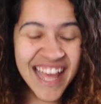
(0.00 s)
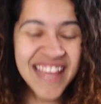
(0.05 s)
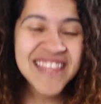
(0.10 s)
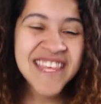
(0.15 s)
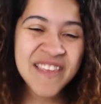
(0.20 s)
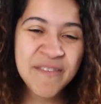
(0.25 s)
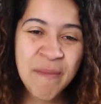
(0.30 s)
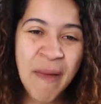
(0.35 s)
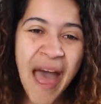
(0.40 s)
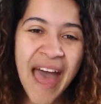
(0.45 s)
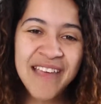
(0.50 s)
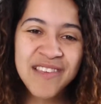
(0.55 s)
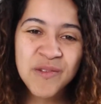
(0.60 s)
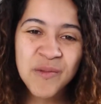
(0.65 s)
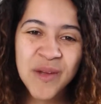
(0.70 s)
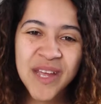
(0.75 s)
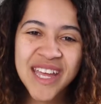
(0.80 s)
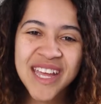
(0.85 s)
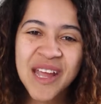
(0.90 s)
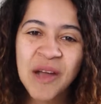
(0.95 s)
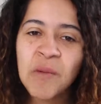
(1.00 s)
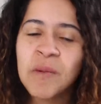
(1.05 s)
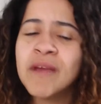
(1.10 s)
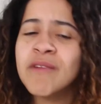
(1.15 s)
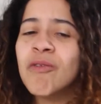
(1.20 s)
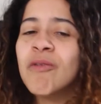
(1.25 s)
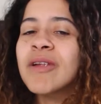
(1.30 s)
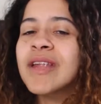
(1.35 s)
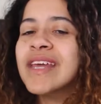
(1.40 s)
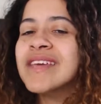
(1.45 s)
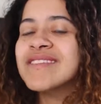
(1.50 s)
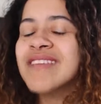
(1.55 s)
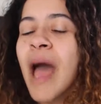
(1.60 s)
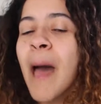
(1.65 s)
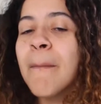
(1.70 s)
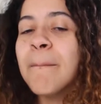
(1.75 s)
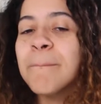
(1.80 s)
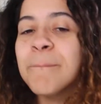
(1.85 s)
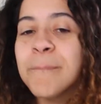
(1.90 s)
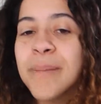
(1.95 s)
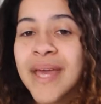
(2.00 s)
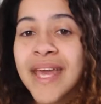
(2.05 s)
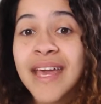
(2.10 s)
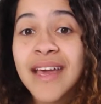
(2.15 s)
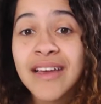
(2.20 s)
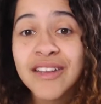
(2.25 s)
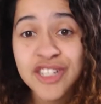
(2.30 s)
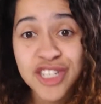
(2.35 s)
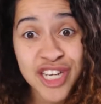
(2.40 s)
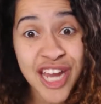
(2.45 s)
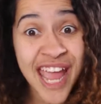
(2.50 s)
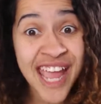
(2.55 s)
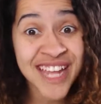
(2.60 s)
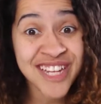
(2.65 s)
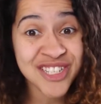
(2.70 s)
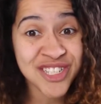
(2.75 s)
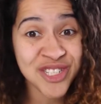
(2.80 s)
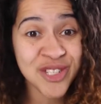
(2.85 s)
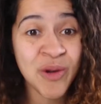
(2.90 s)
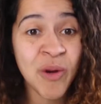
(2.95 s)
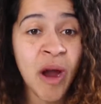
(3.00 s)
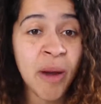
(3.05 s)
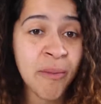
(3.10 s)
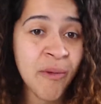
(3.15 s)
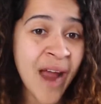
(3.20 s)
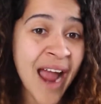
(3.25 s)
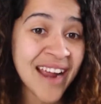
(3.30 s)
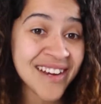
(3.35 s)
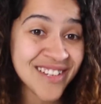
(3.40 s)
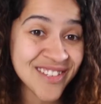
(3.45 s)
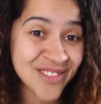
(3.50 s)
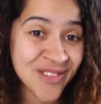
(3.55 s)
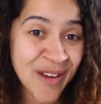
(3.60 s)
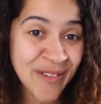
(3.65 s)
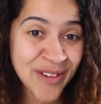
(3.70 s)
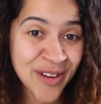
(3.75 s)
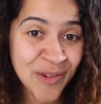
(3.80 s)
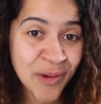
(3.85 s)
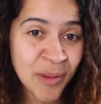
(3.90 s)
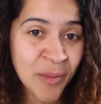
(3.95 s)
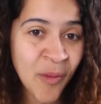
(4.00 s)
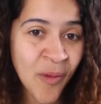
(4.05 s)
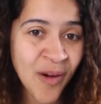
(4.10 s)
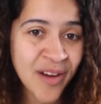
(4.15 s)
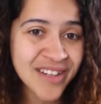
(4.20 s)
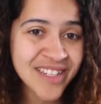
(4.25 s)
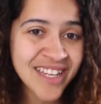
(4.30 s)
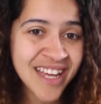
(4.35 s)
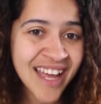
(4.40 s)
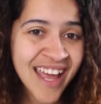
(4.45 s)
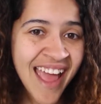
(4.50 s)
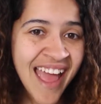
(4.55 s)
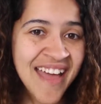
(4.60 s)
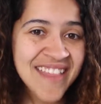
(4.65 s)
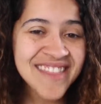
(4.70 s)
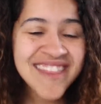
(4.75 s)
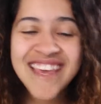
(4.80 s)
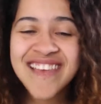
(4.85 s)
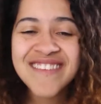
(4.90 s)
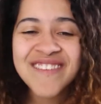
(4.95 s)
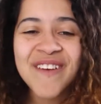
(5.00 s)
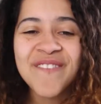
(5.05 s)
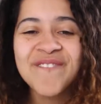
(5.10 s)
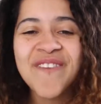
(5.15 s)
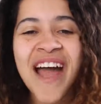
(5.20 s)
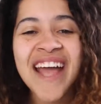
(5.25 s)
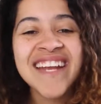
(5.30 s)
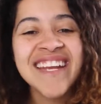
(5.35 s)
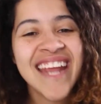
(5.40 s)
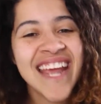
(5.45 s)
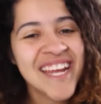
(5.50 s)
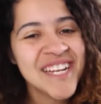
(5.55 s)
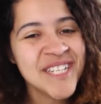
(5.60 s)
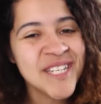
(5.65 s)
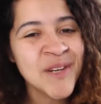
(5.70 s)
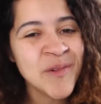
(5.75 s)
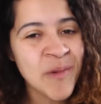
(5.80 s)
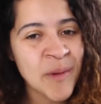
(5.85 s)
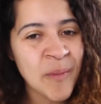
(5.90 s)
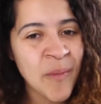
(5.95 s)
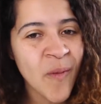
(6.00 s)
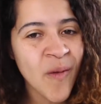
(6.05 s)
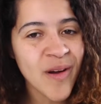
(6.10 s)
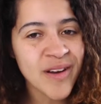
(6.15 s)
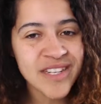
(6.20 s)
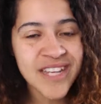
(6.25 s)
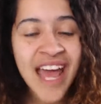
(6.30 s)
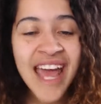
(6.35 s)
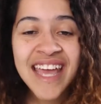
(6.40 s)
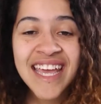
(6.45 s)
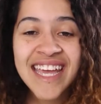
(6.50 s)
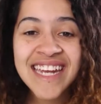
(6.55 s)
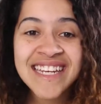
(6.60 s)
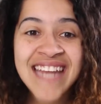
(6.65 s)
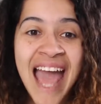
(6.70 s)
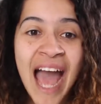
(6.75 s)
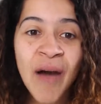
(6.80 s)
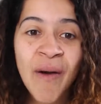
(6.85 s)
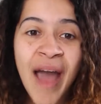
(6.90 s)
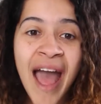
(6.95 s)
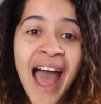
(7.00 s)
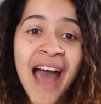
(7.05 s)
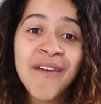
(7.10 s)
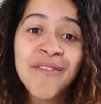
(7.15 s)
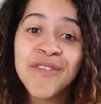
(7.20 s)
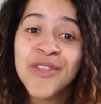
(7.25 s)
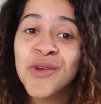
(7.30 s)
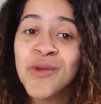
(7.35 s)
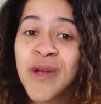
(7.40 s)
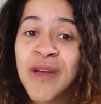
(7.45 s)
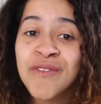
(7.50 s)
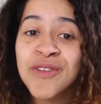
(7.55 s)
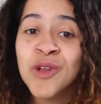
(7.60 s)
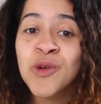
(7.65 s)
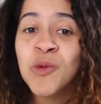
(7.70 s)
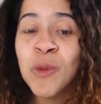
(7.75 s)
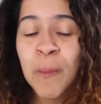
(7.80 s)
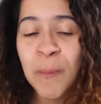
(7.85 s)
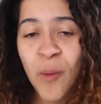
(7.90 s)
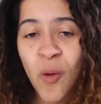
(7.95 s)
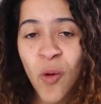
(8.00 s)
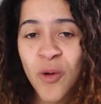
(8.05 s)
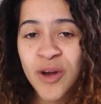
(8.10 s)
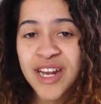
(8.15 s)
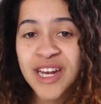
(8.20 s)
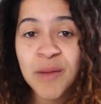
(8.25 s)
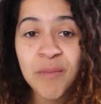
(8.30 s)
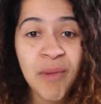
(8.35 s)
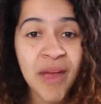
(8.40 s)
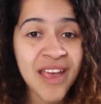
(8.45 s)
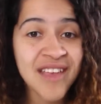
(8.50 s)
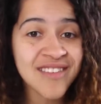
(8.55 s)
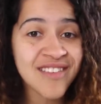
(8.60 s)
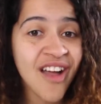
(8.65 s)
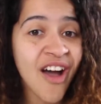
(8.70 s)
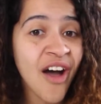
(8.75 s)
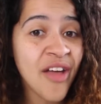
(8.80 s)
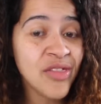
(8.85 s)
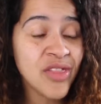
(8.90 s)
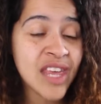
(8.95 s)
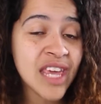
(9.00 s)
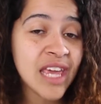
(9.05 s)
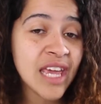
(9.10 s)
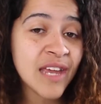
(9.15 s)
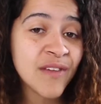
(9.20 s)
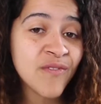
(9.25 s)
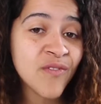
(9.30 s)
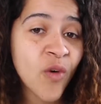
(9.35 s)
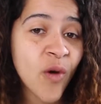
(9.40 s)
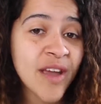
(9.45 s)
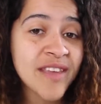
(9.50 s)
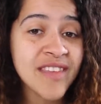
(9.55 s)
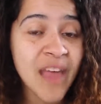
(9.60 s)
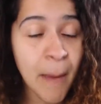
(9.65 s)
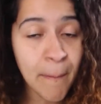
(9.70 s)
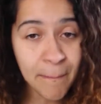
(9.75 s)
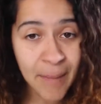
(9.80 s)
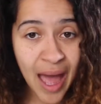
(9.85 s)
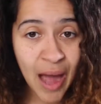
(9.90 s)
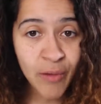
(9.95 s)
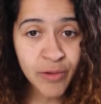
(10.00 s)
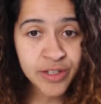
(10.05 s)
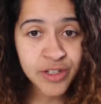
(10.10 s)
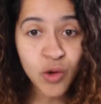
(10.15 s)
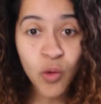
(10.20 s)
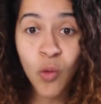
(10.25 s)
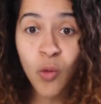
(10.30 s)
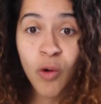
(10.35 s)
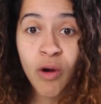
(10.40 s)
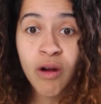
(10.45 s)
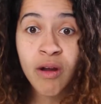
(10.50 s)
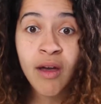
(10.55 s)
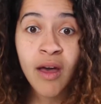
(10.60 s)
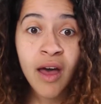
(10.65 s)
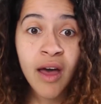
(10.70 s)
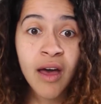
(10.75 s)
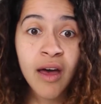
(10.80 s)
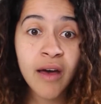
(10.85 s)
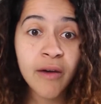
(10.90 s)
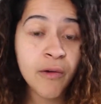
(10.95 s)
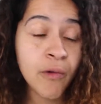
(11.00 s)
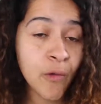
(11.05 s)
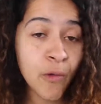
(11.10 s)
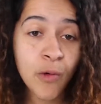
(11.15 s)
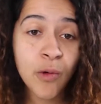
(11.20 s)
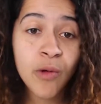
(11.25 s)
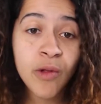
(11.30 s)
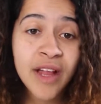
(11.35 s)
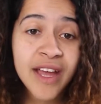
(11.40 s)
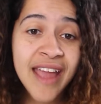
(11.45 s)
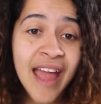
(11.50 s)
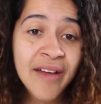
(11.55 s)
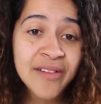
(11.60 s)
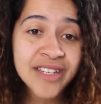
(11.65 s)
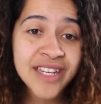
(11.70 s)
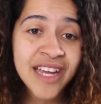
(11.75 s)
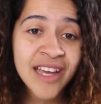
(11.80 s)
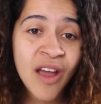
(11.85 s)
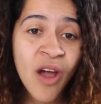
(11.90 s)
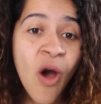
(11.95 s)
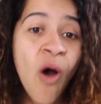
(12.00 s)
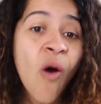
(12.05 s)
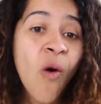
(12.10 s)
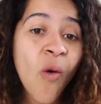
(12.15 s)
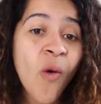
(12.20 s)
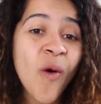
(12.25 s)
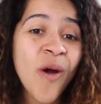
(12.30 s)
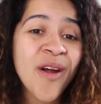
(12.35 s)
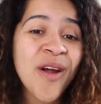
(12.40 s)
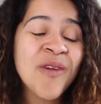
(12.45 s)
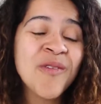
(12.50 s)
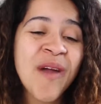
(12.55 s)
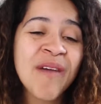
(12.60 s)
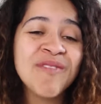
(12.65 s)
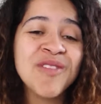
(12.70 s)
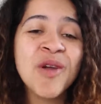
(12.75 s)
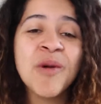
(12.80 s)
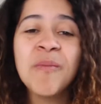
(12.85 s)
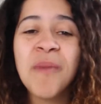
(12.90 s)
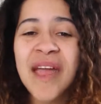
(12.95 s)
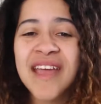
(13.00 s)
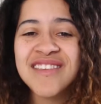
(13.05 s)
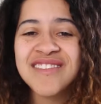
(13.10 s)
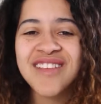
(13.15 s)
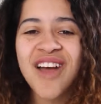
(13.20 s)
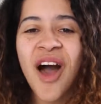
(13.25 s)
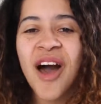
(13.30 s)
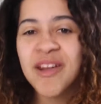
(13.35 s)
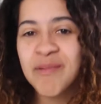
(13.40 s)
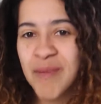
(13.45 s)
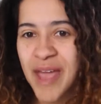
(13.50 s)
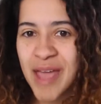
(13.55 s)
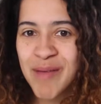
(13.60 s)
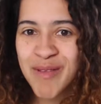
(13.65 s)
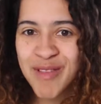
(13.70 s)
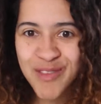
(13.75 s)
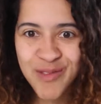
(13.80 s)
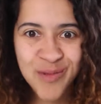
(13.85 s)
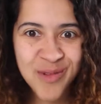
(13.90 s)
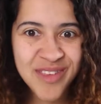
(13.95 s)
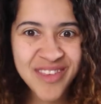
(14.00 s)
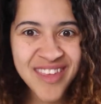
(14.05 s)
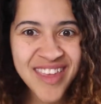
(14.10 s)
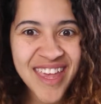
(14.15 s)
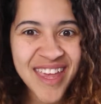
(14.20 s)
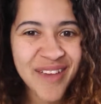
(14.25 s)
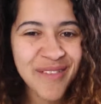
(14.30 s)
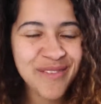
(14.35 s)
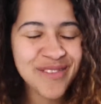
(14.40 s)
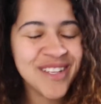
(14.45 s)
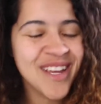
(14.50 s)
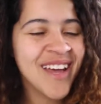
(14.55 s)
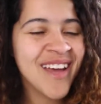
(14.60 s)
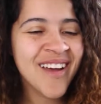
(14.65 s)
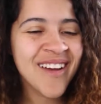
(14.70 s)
This past week, we've released a big change to our practice revenue report. This financial report can now have the revenue reported based on the invoice amount, or accrual accounting, or revenue based on payments received,